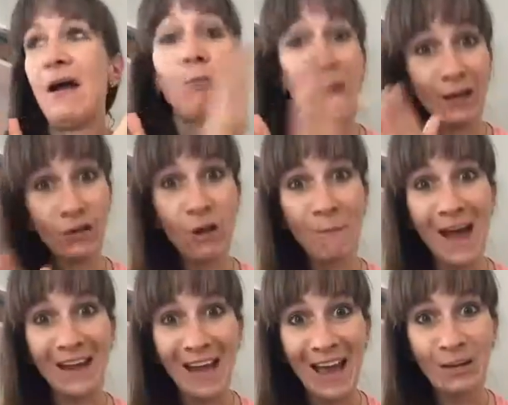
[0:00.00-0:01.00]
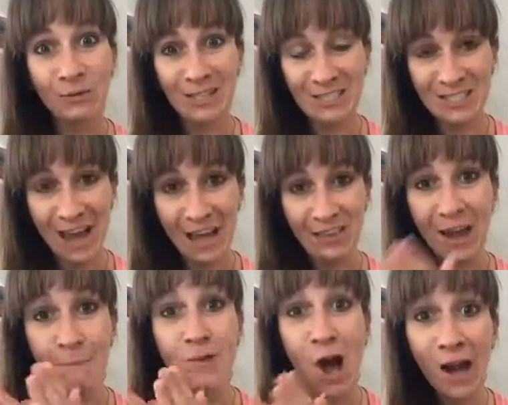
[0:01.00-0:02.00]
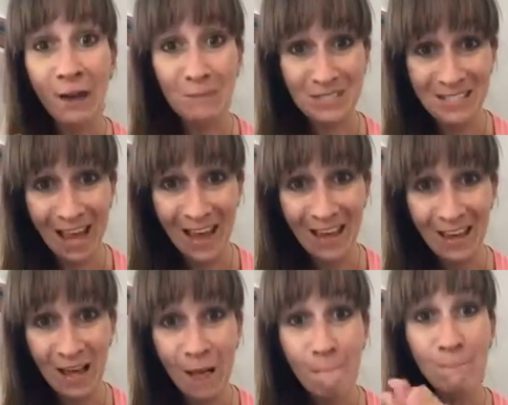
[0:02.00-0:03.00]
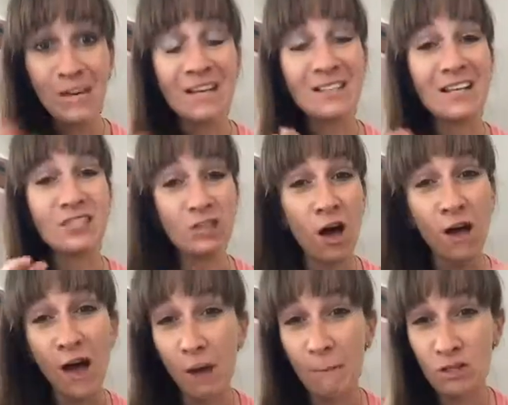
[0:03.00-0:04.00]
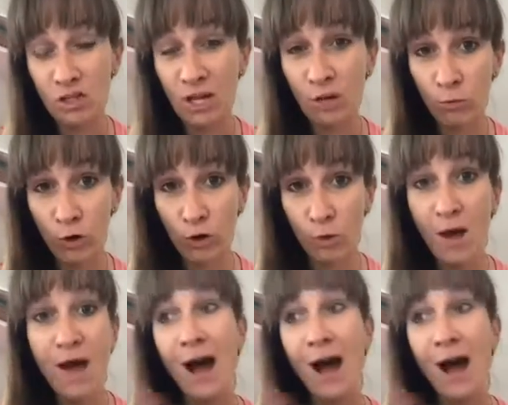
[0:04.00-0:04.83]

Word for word: when I look back at Henry's death, I'm not upset because I saw how much I grew.